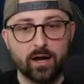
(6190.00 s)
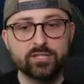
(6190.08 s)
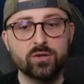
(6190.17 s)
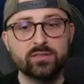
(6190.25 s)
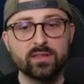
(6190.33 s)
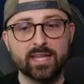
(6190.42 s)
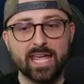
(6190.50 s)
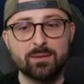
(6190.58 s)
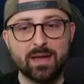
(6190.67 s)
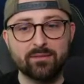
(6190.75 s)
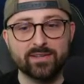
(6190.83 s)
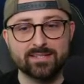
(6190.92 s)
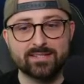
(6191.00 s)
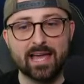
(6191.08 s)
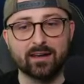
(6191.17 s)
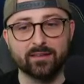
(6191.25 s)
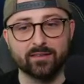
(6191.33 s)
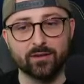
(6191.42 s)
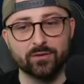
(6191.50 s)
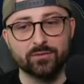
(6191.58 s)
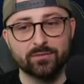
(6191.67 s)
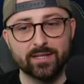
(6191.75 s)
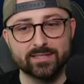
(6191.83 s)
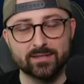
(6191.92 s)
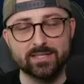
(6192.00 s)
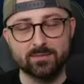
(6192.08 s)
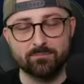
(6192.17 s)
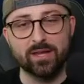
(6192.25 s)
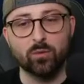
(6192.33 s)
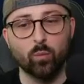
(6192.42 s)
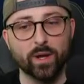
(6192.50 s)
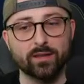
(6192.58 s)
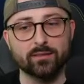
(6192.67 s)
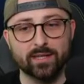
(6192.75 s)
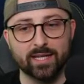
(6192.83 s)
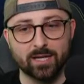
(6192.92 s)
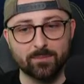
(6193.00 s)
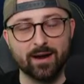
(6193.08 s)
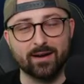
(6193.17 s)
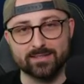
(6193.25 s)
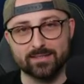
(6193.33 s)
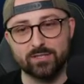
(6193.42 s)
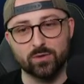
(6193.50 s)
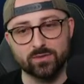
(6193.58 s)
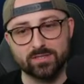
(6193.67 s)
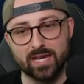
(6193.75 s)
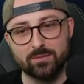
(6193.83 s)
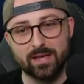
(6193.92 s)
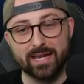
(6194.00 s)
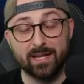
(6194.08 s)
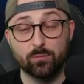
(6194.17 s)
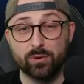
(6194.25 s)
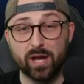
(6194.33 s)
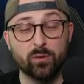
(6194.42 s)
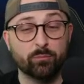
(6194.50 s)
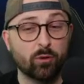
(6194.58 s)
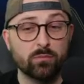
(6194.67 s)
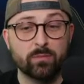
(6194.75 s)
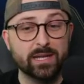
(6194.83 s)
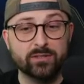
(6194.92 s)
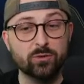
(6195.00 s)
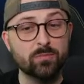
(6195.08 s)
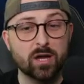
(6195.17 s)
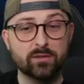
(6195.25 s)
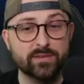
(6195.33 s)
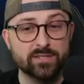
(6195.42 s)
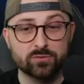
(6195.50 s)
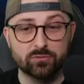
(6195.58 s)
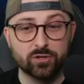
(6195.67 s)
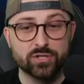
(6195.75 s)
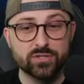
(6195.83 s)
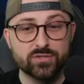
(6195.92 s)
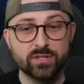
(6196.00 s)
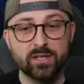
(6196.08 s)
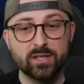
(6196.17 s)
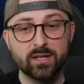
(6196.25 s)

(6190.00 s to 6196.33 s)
I do think that him having Salah though is a big win in comparison to your team, and he'll probably do Murphy to Rodgers.